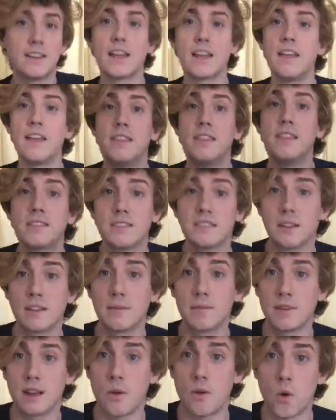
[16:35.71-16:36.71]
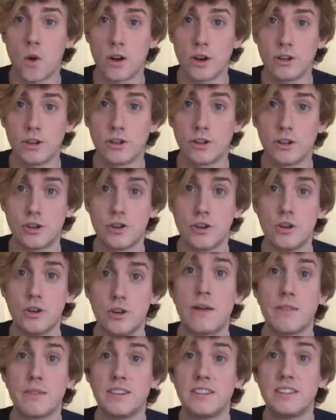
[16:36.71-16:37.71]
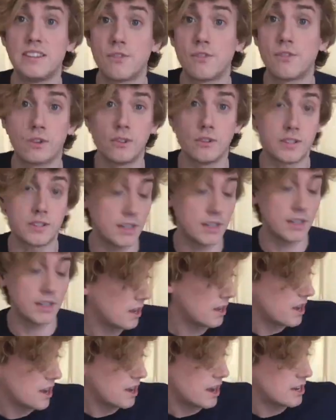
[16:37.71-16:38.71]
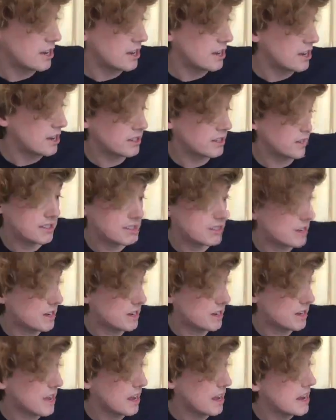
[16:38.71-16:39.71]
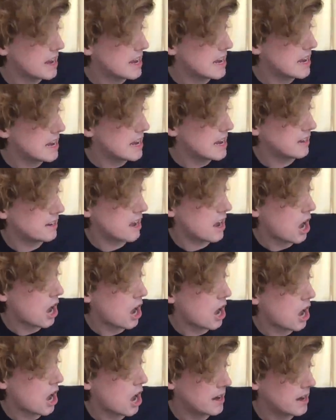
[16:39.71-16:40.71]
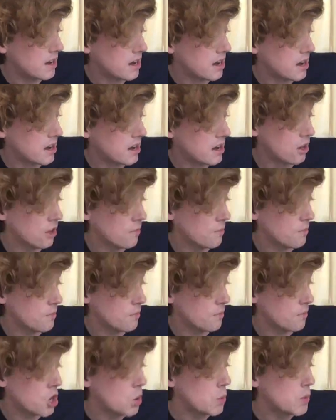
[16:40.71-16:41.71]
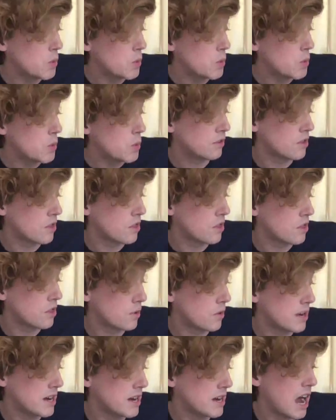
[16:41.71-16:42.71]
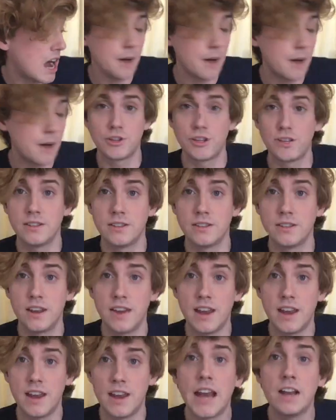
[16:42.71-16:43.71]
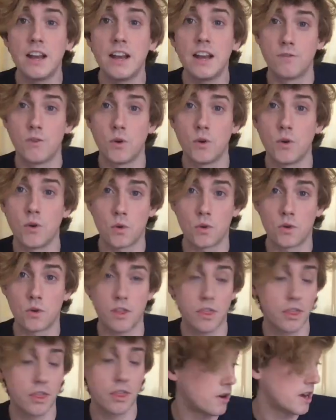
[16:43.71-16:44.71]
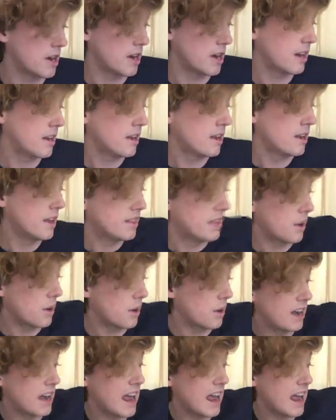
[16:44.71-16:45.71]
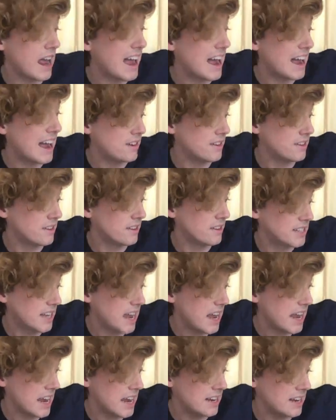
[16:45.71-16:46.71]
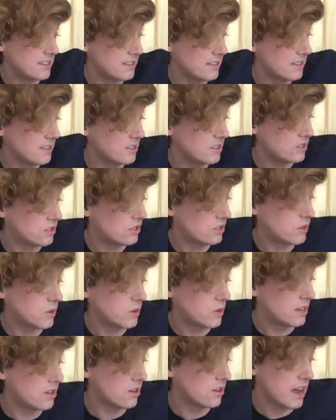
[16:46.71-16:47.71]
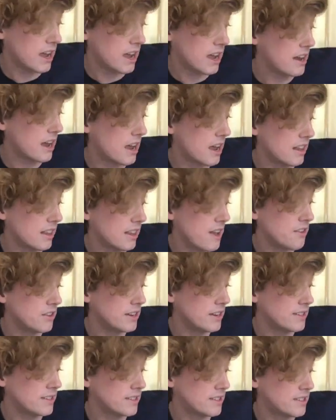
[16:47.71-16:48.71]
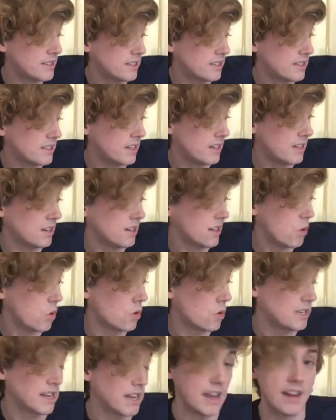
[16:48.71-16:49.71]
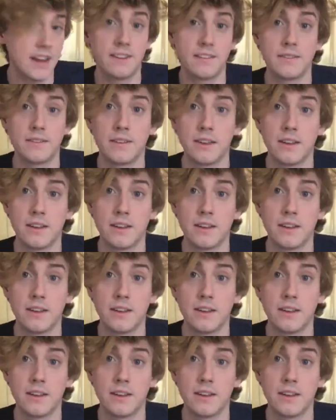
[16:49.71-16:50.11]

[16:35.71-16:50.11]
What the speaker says: And this is something I wanted to show you about the difficulty. As you can see in our pink column, we have 3 options, a 9, a 4, or a 3, that we're going to add to 8 to either get 11, 16, or 10.